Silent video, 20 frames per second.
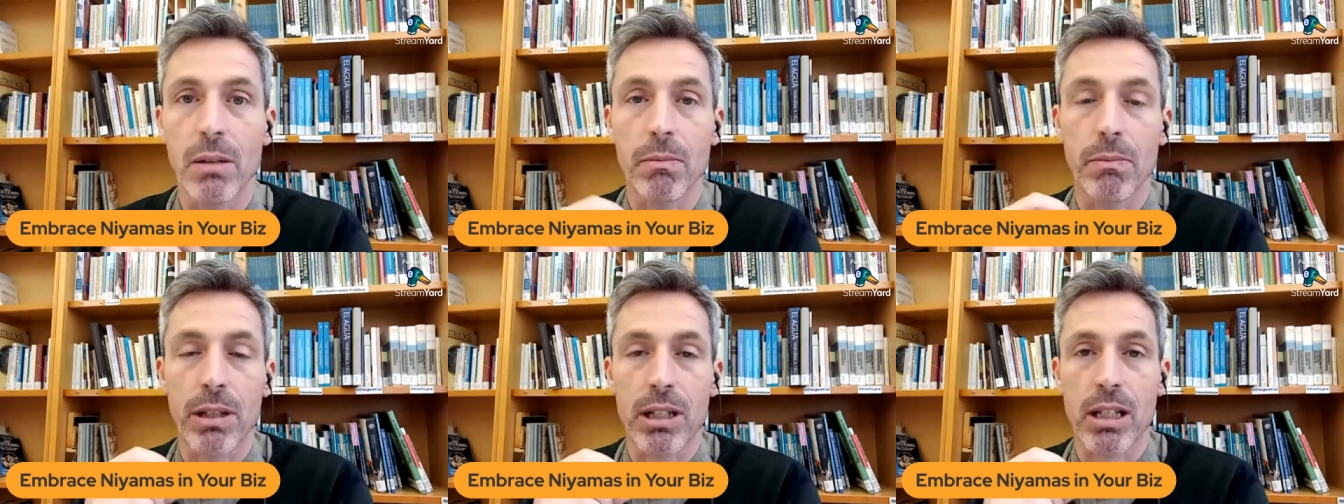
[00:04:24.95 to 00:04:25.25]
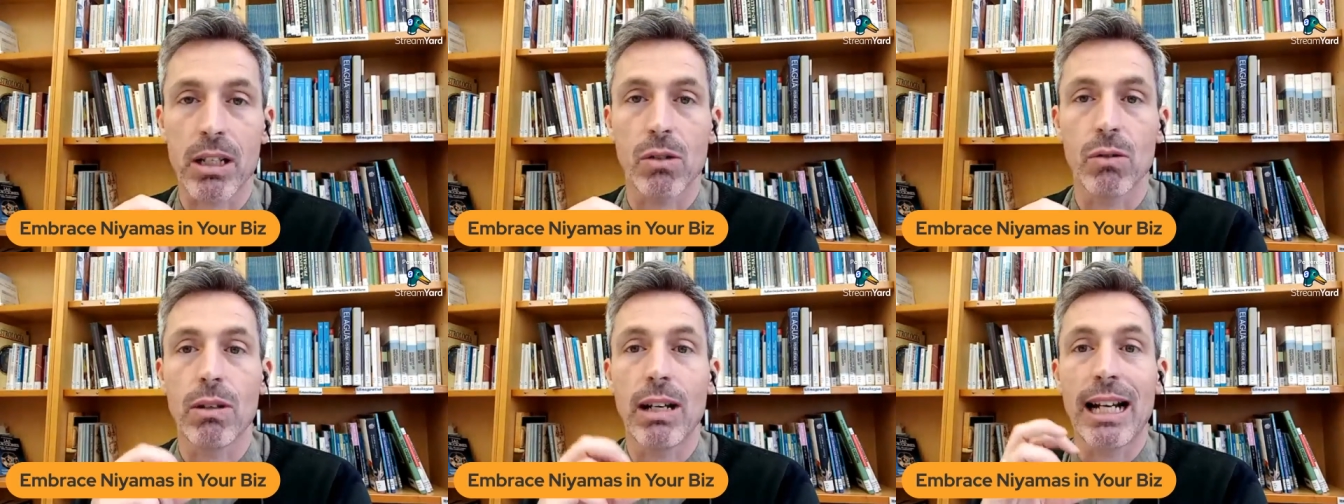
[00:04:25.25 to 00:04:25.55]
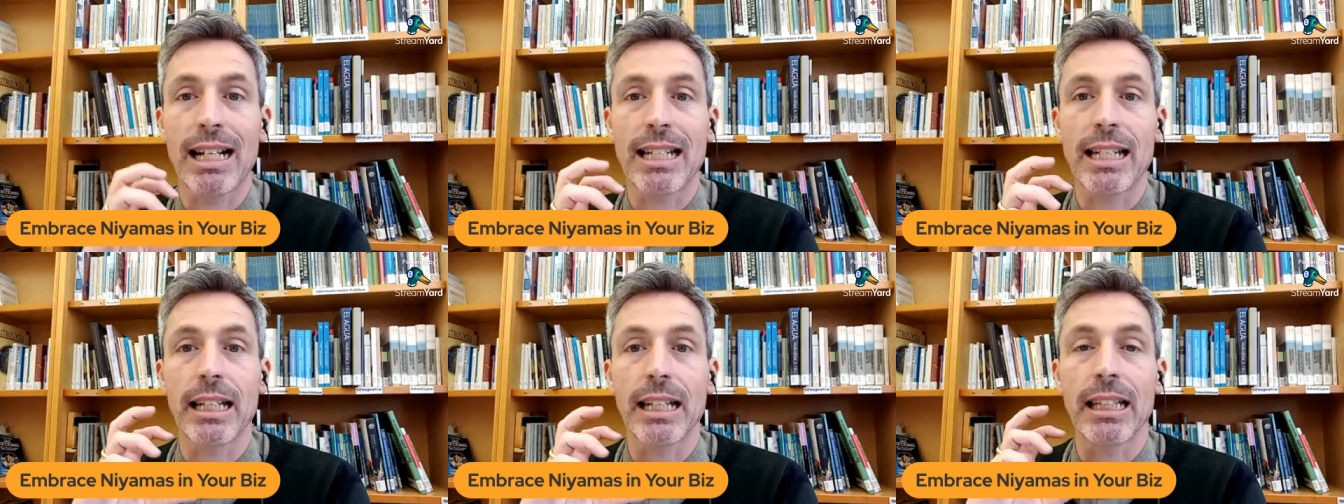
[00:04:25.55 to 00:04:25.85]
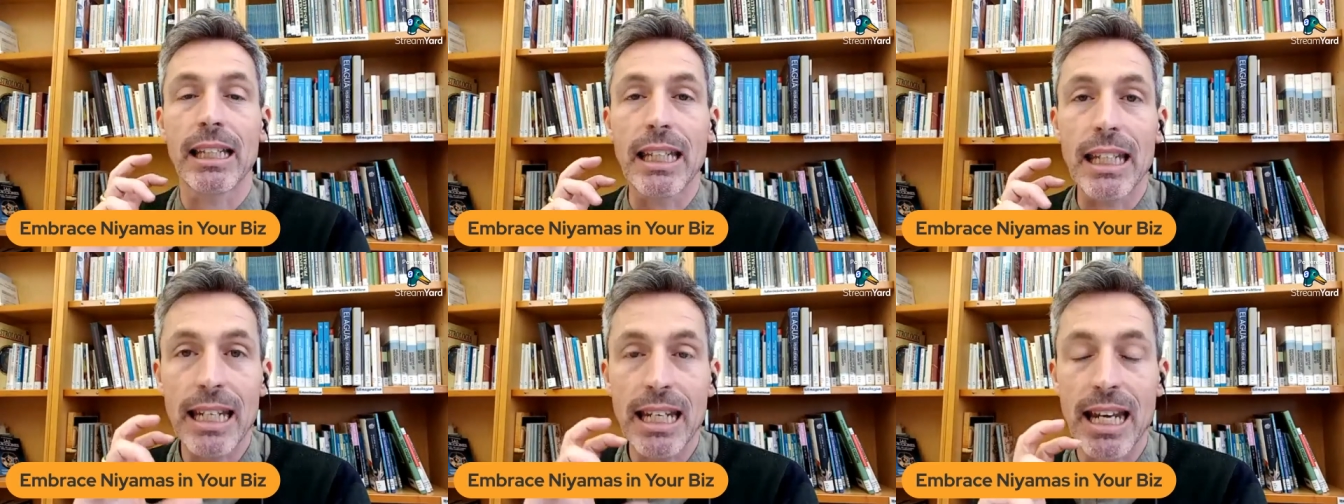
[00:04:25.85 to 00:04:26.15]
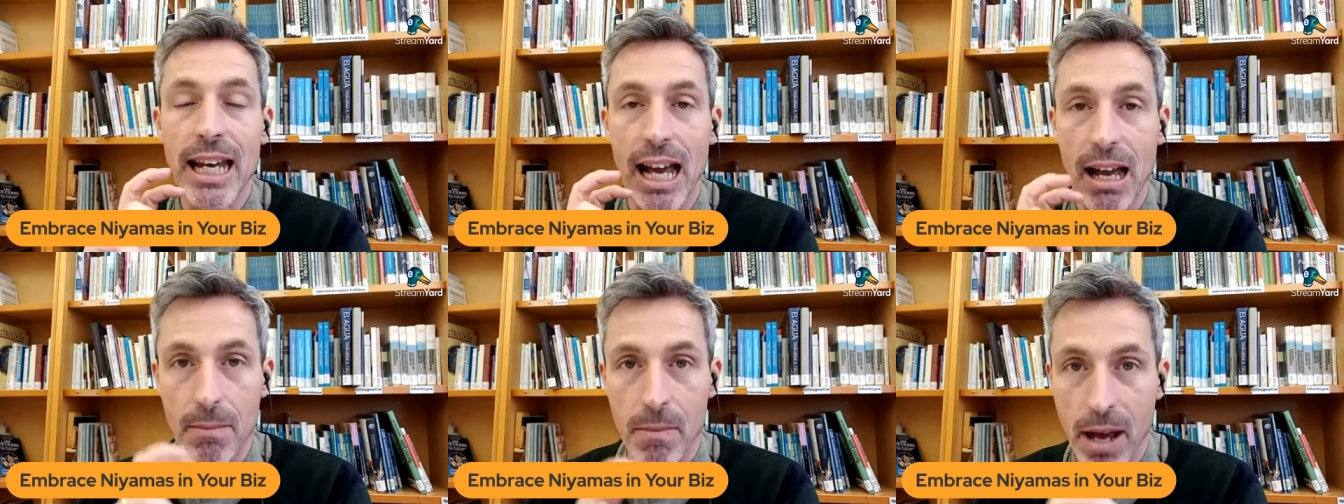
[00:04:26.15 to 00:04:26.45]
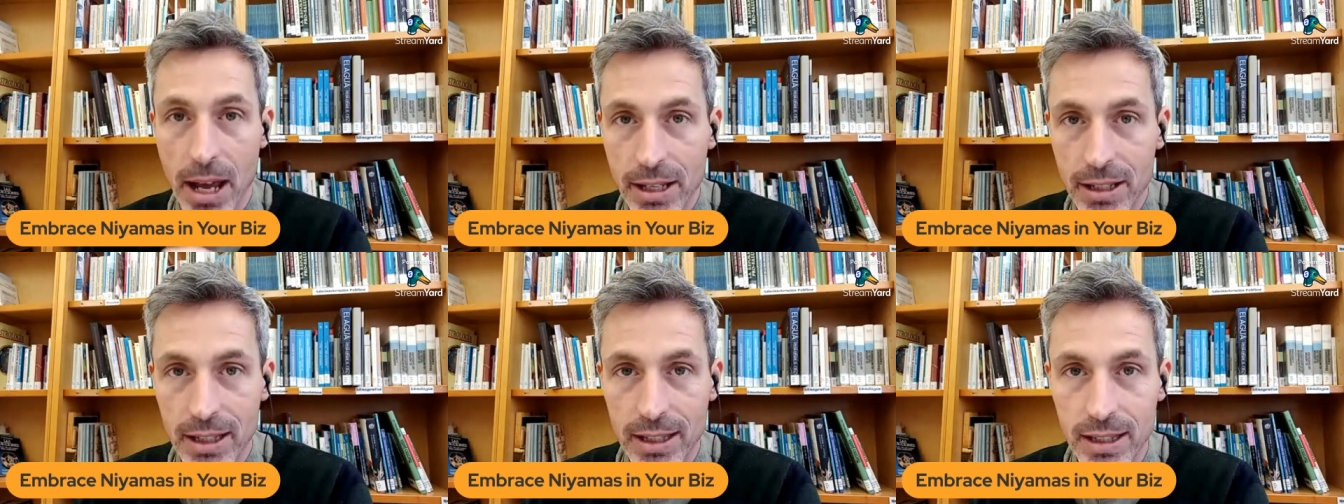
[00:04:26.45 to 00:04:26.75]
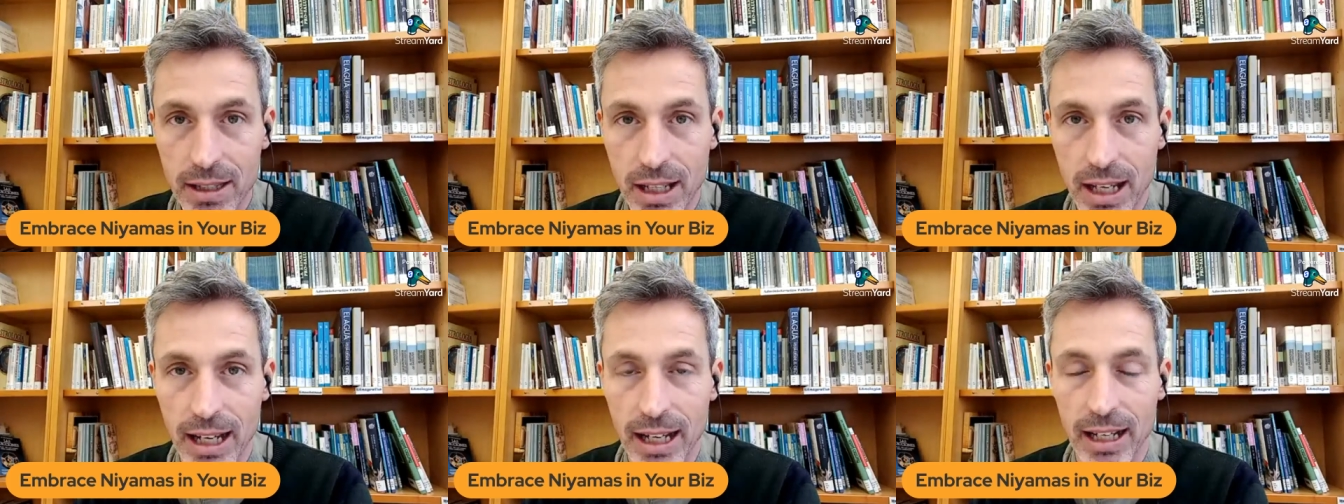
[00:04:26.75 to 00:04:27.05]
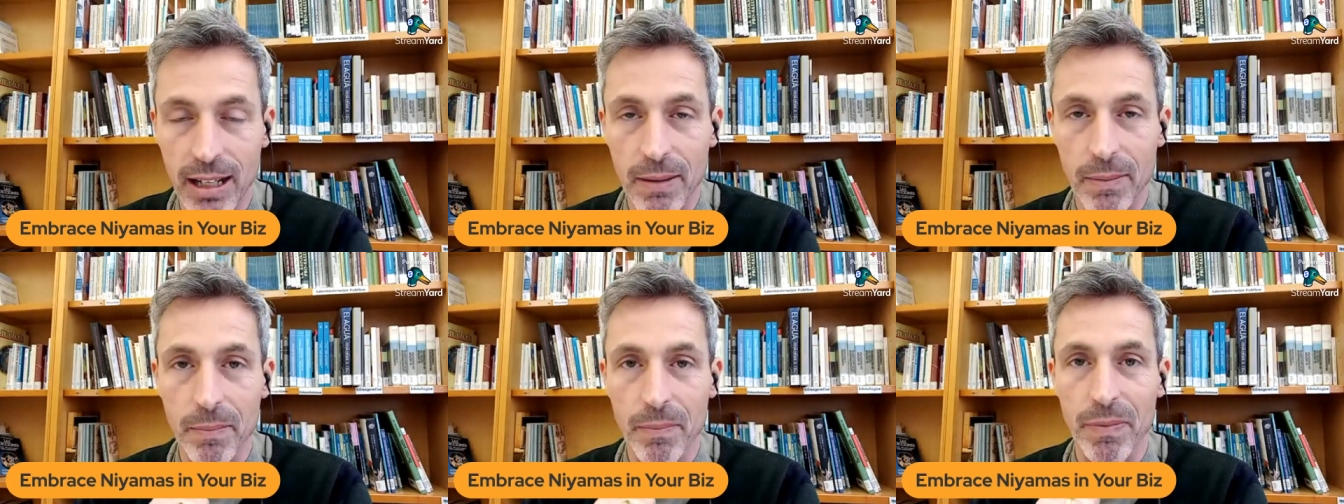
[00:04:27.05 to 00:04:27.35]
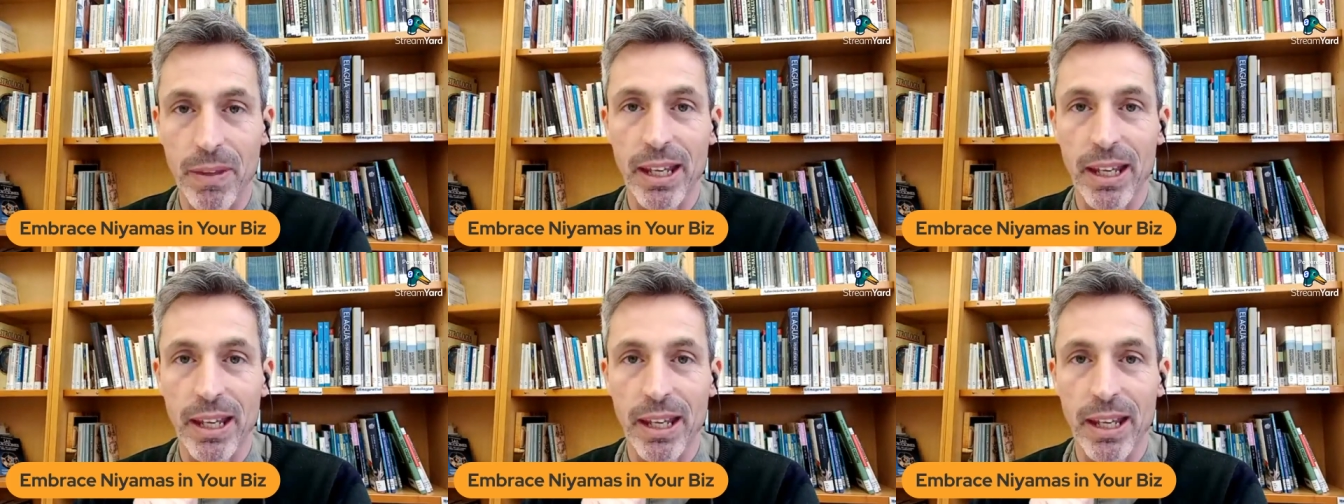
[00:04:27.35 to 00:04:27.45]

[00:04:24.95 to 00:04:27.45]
in particular the niyamas, um,